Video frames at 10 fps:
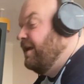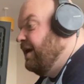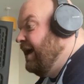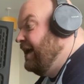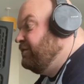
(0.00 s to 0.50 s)

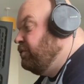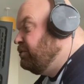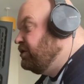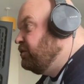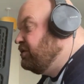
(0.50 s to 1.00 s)
and
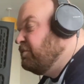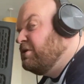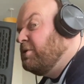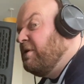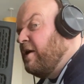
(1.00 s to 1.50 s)
what we'll
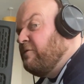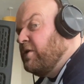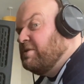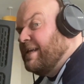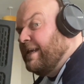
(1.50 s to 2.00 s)
do a
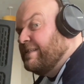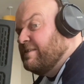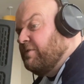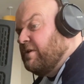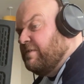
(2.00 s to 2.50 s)
few takes, a
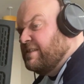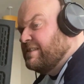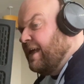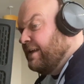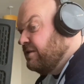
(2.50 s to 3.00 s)
few different
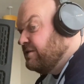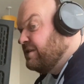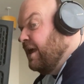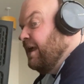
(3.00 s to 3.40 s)
styles.